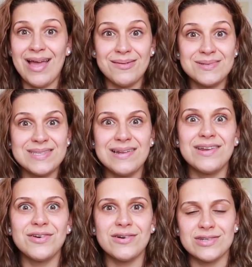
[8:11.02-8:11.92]
I'm
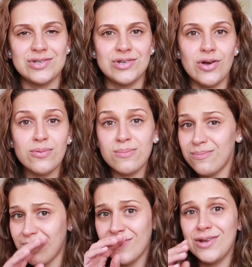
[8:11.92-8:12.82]
still a nurse, you know
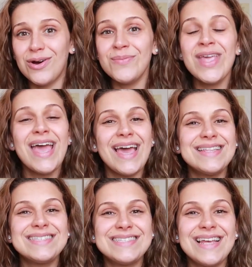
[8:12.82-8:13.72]
you know
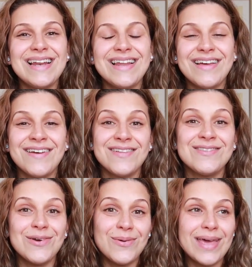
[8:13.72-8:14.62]
it's still uh,
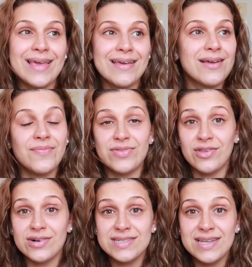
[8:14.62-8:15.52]
doing uh,
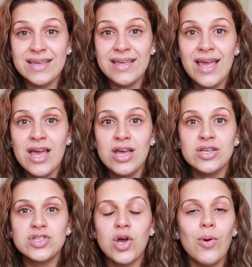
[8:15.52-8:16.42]
nursing
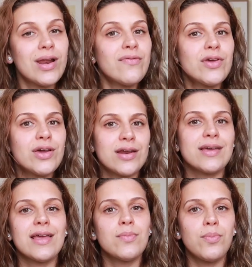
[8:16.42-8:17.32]
so whenever you're
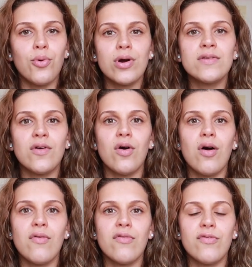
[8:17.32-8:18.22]
gonna get bored
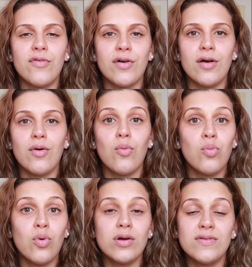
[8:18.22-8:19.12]
of uh,
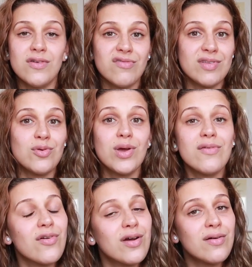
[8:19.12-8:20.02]
what you've been
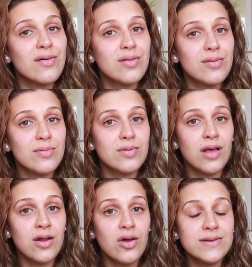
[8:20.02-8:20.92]
doing for a,
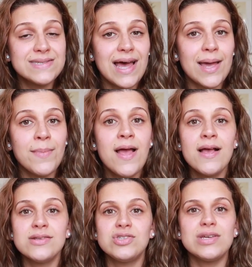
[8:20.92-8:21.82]
a, long time
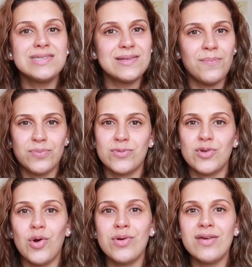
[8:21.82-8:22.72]
just
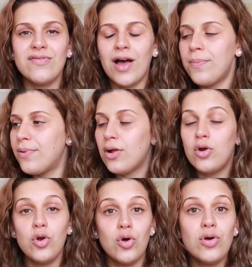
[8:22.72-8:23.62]
don't give up
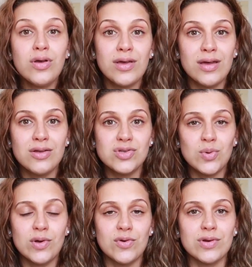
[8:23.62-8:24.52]
look
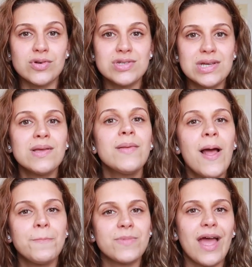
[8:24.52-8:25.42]
into what you're interested
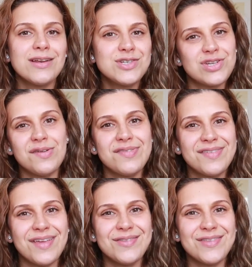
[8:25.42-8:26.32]
and
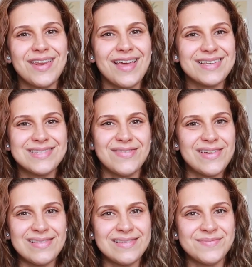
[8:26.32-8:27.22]
shift into the next
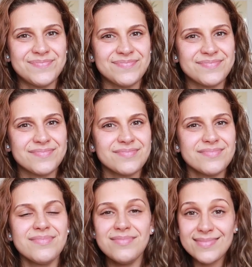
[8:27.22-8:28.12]
field
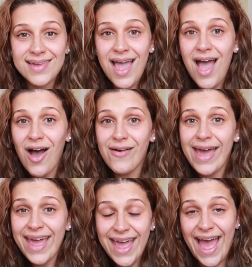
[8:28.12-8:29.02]

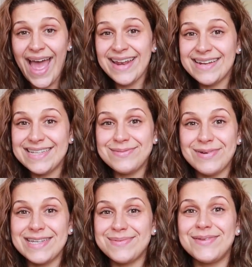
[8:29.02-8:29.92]
okay and this
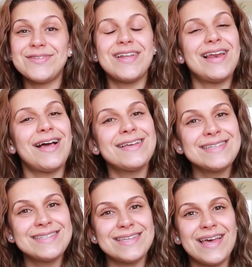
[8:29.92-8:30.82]
brings me to the
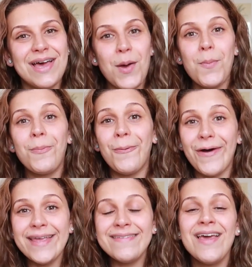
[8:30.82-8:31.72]
last uh,
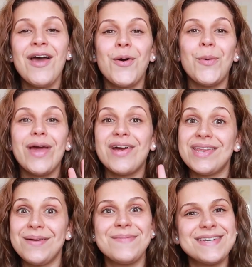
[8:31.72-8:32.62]
point we
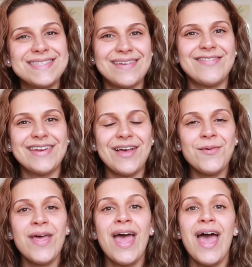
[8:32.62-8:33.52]
are number seven
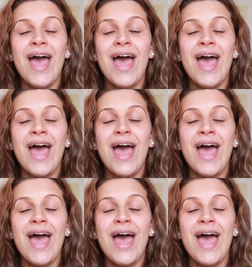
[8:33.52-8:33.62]
now